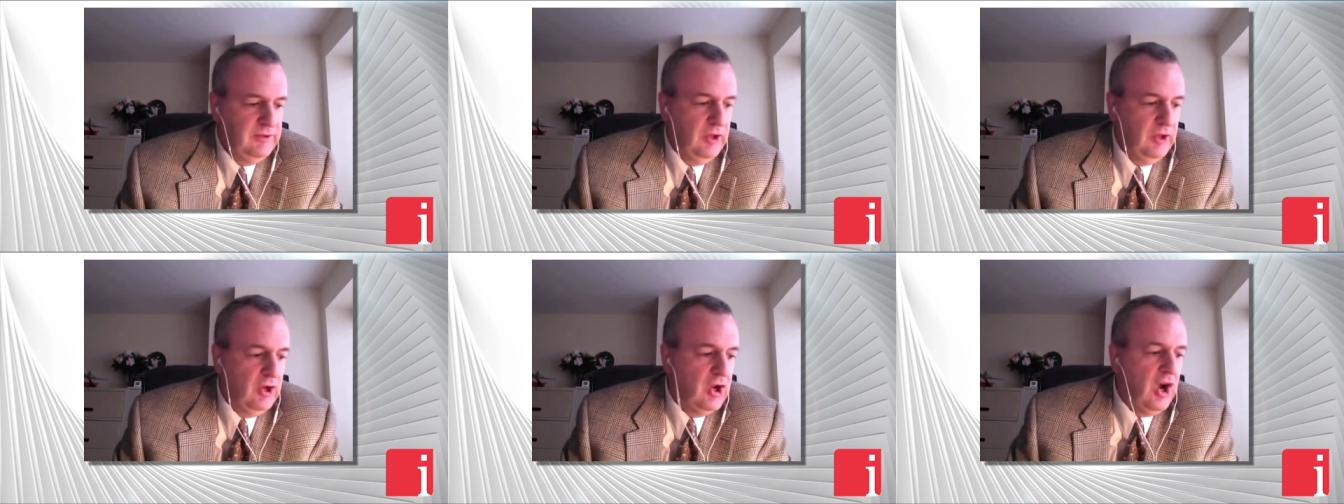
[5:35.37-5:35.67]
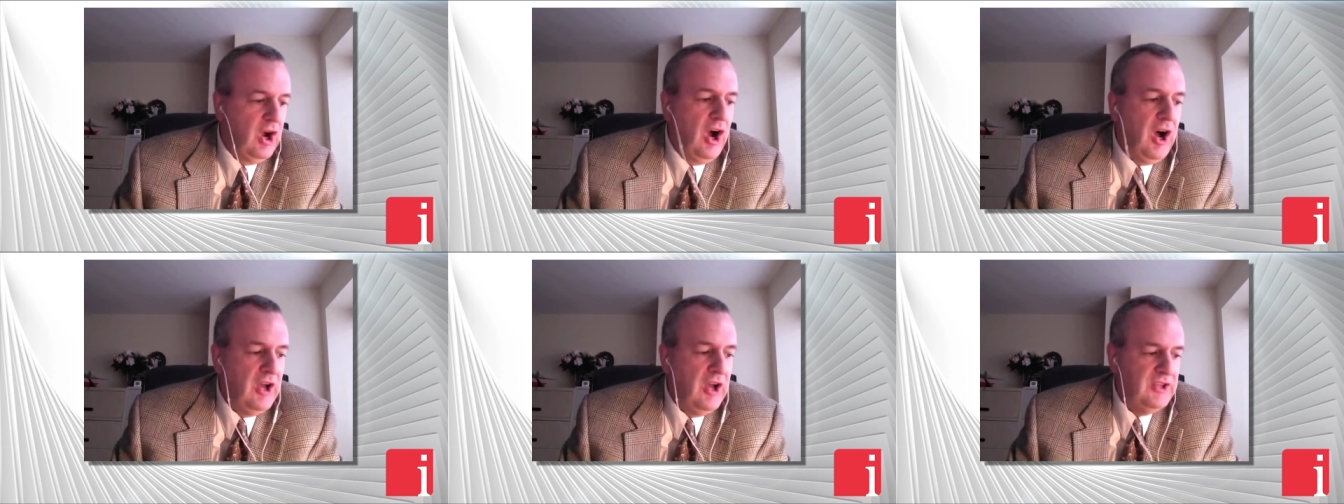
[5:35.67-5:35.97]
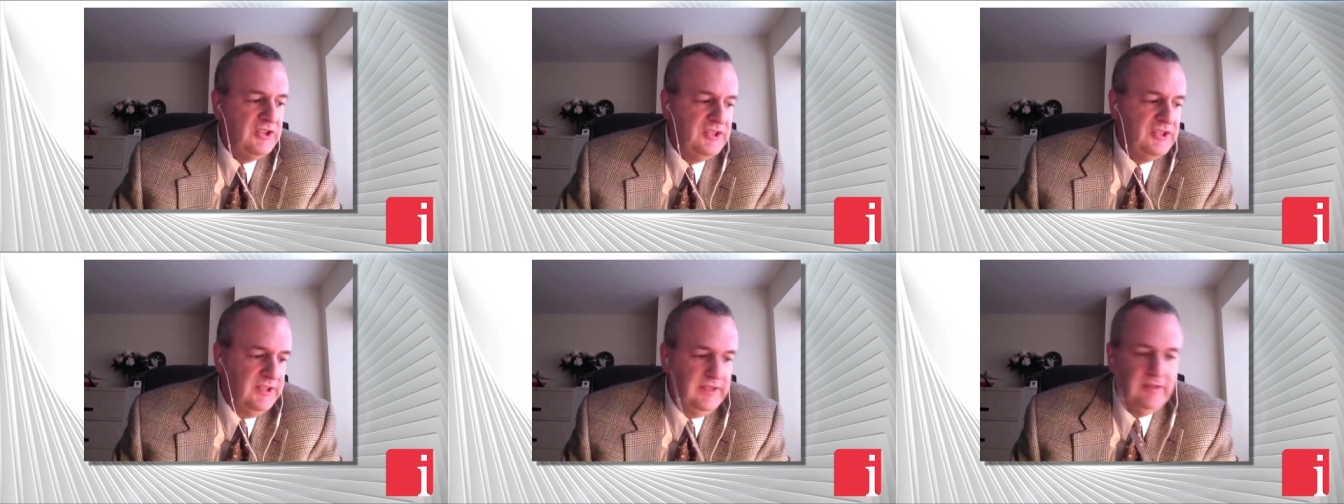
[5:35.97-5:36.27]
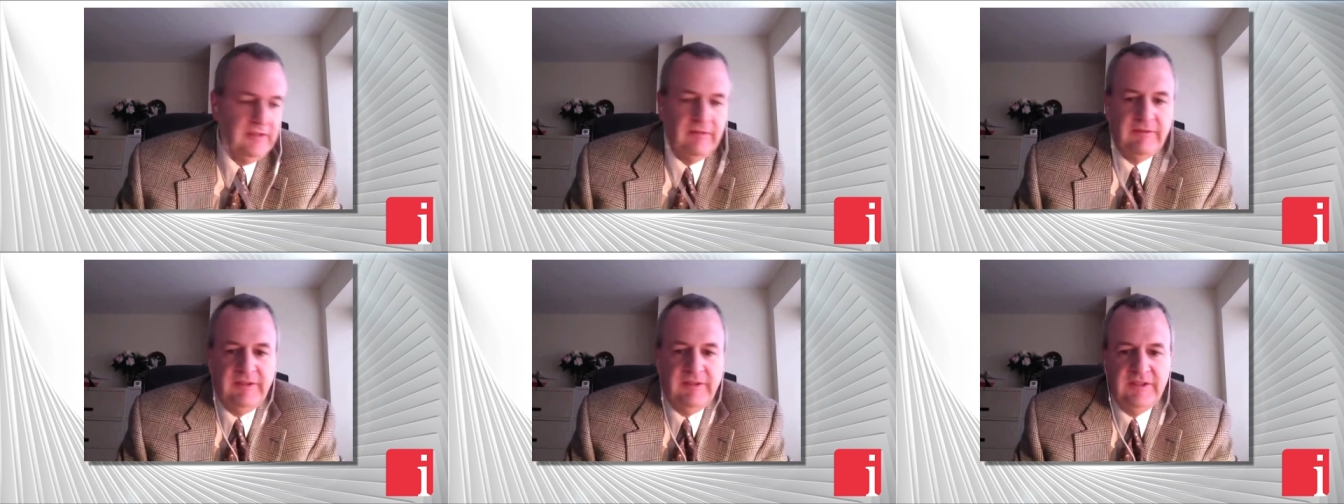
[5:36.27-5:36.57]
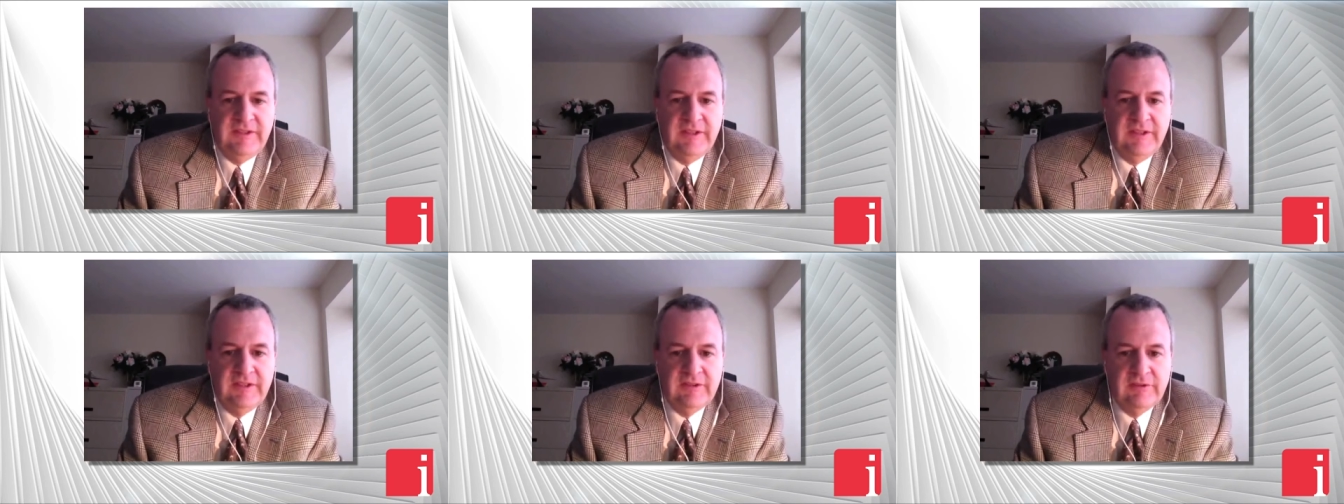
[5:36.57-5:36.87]
the costing of
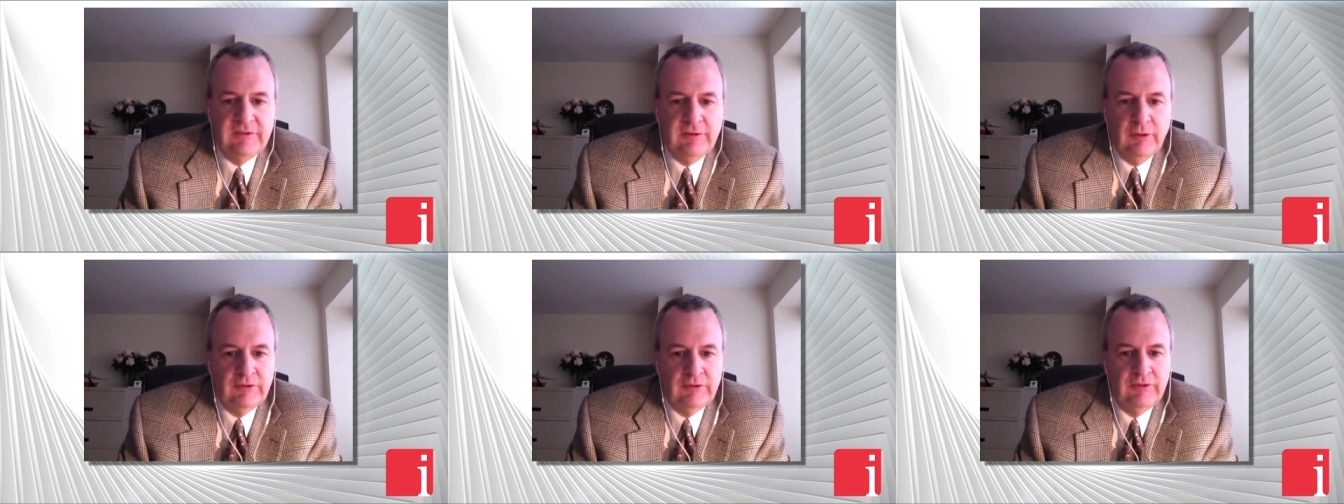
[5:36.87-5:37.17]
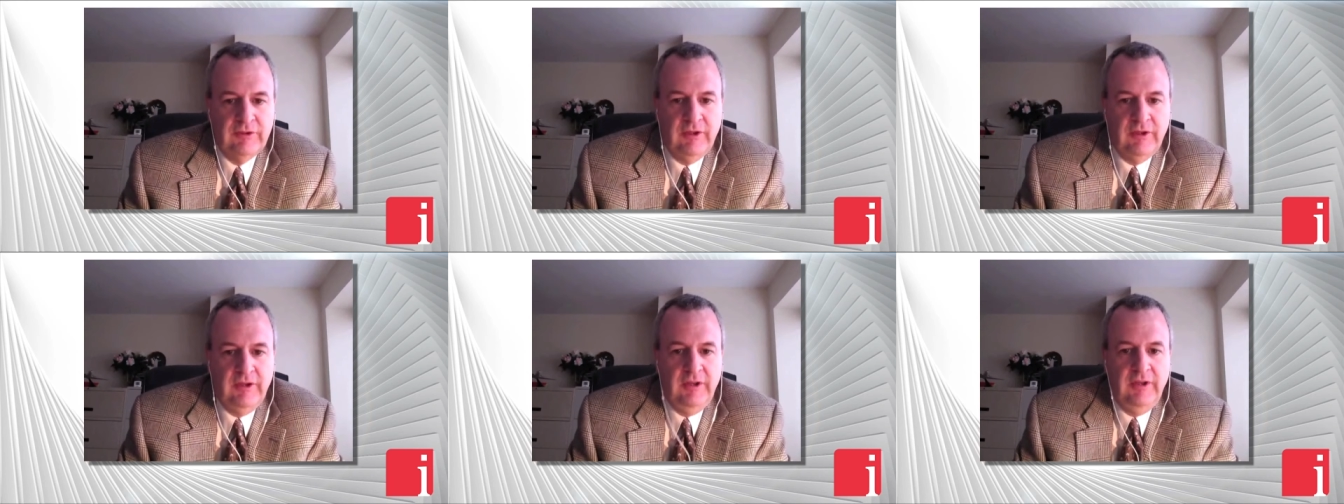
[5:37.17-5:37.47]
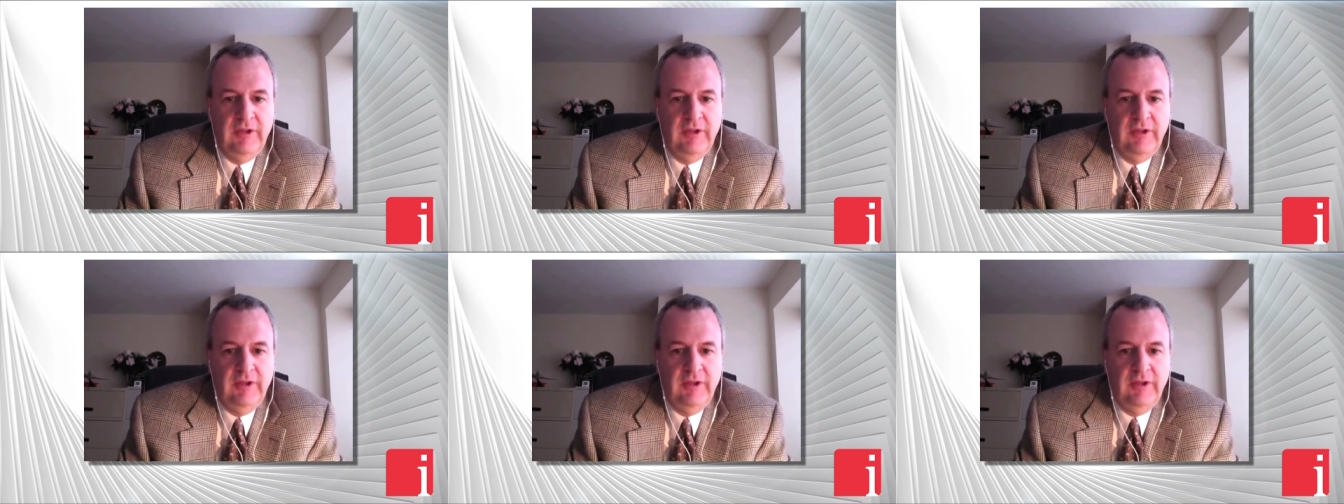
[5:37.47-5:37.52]
these things looks